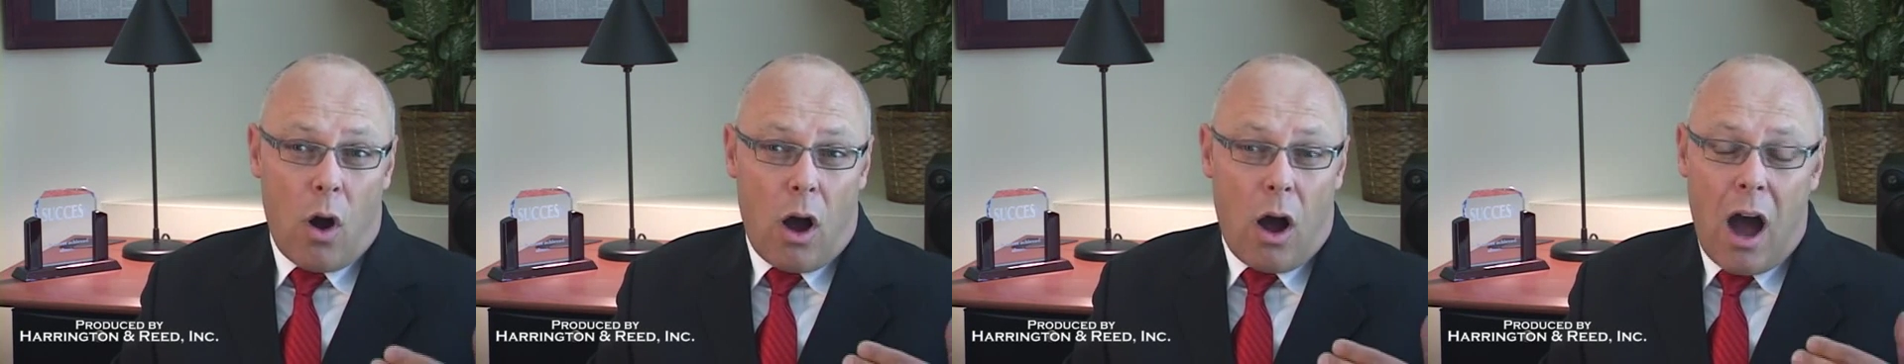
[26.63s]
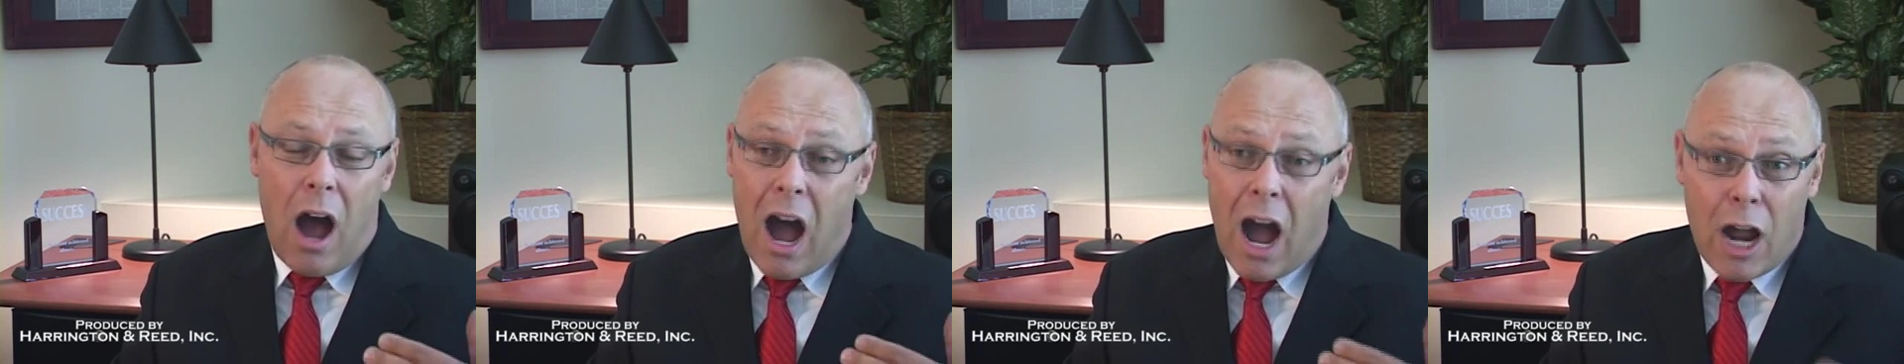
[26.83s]

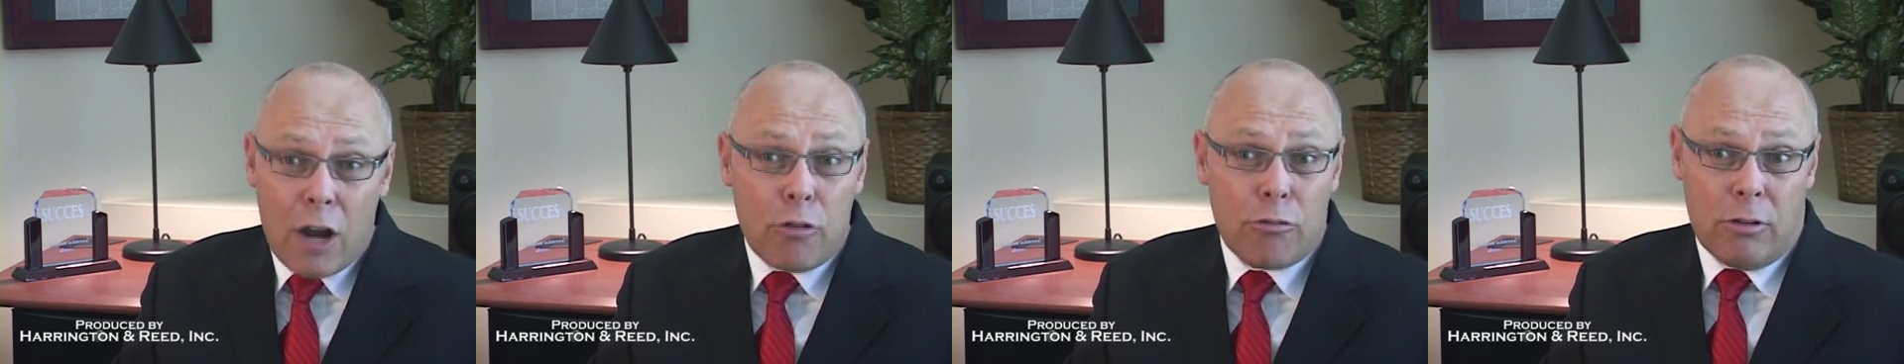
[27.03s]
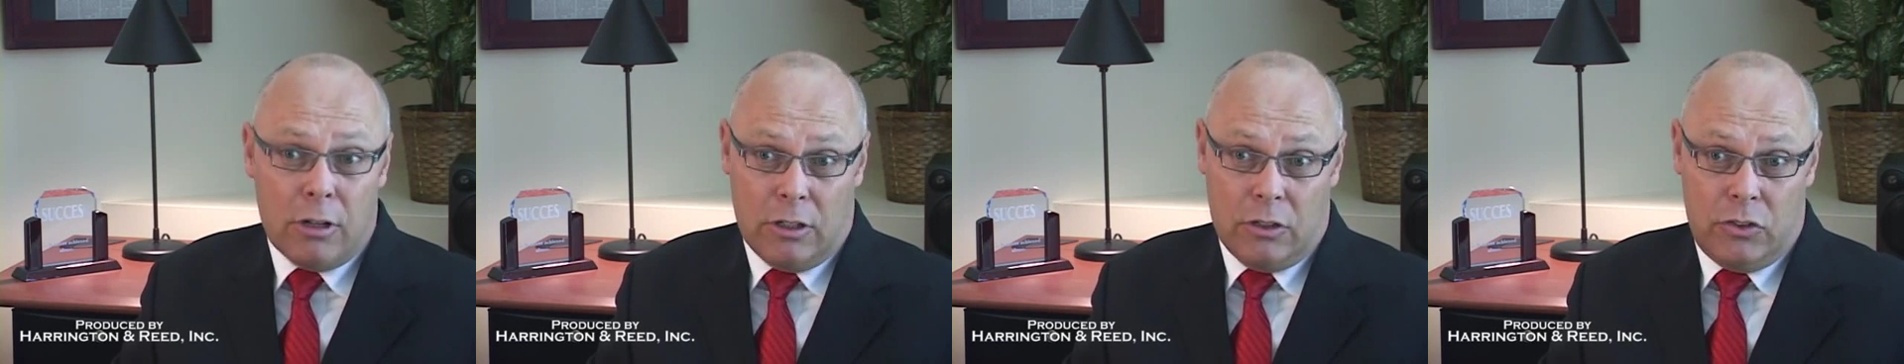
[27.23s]

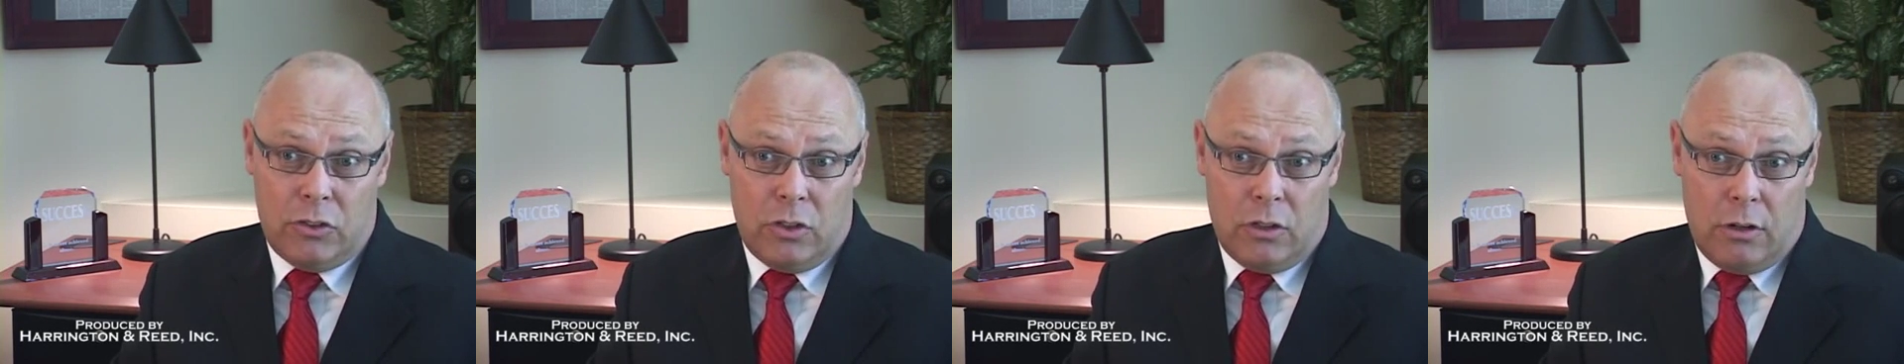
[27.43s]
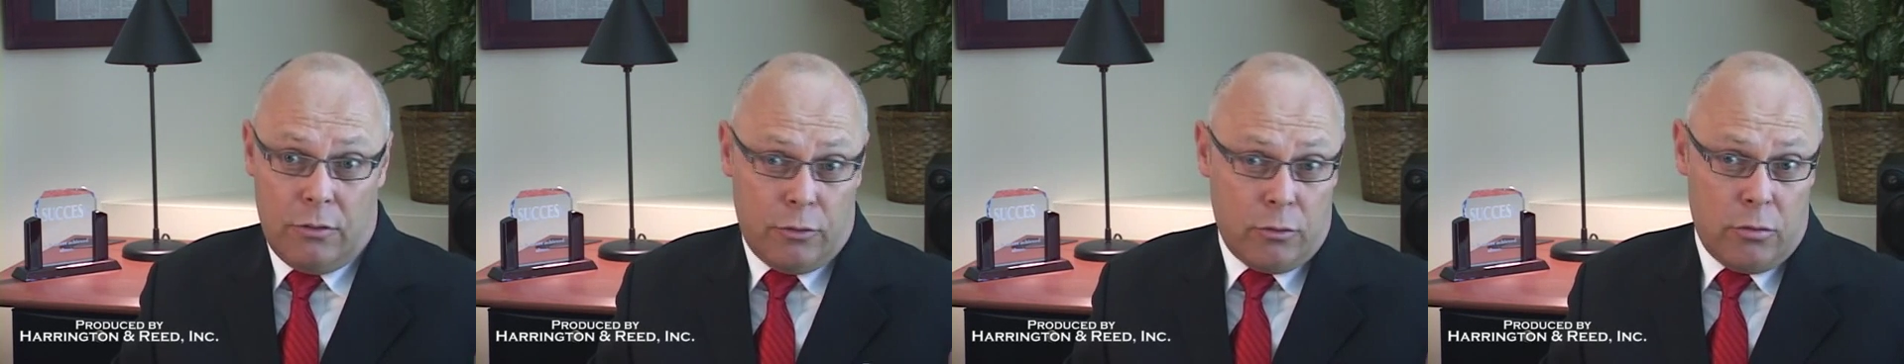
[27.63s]

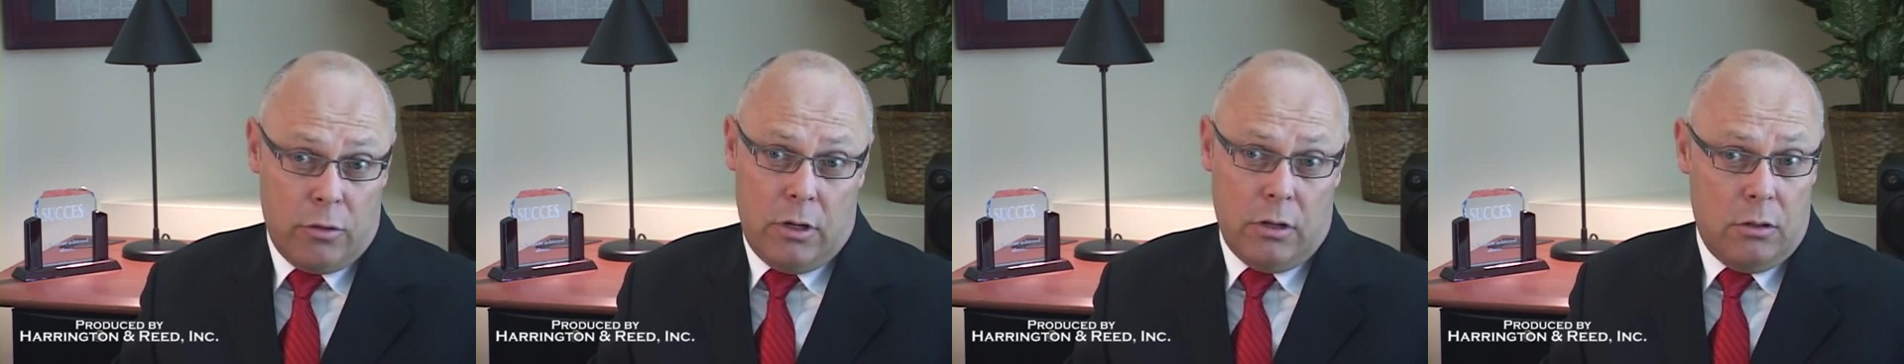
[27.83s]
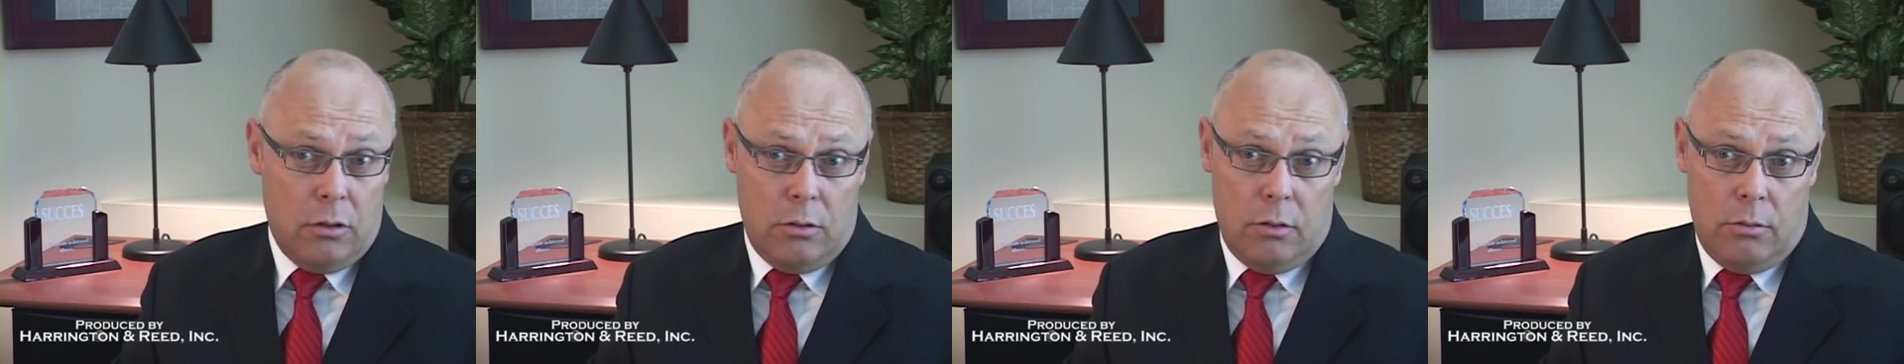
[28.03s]
hundreds of
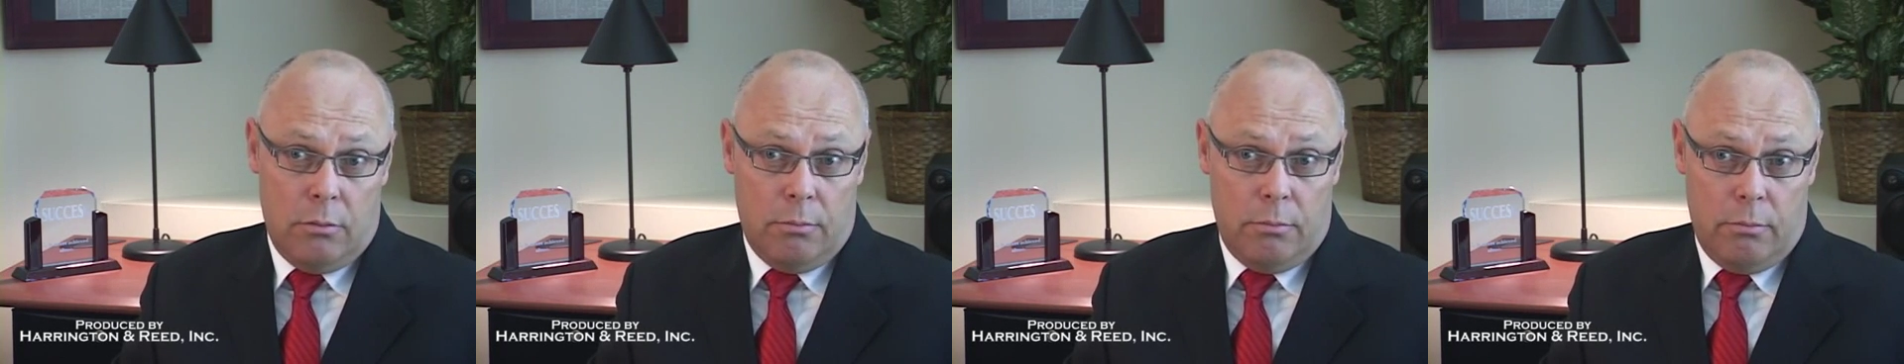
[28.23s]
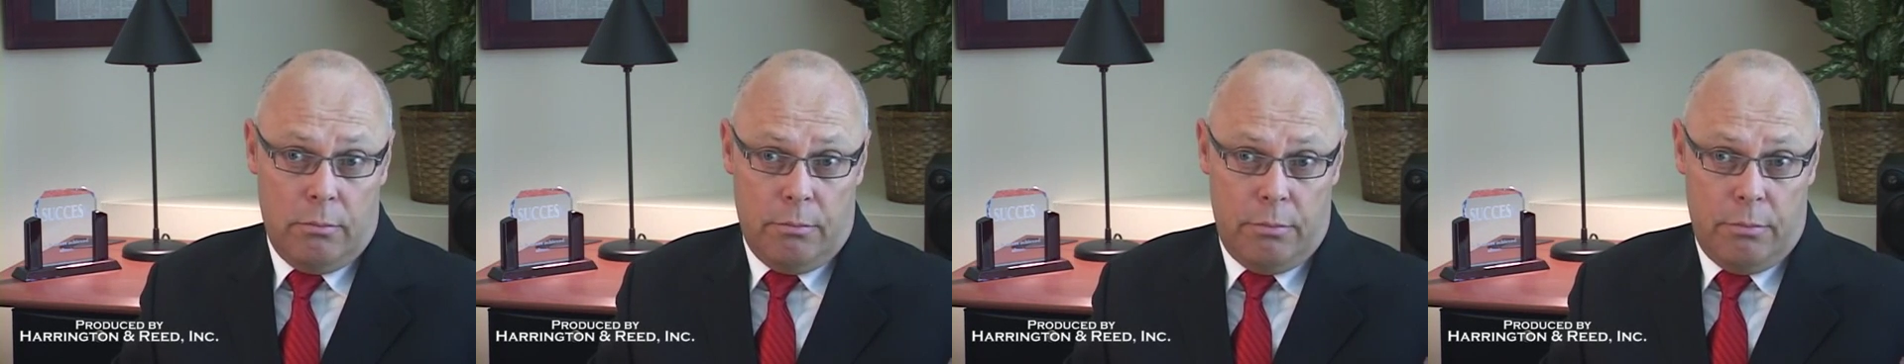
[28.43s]
critical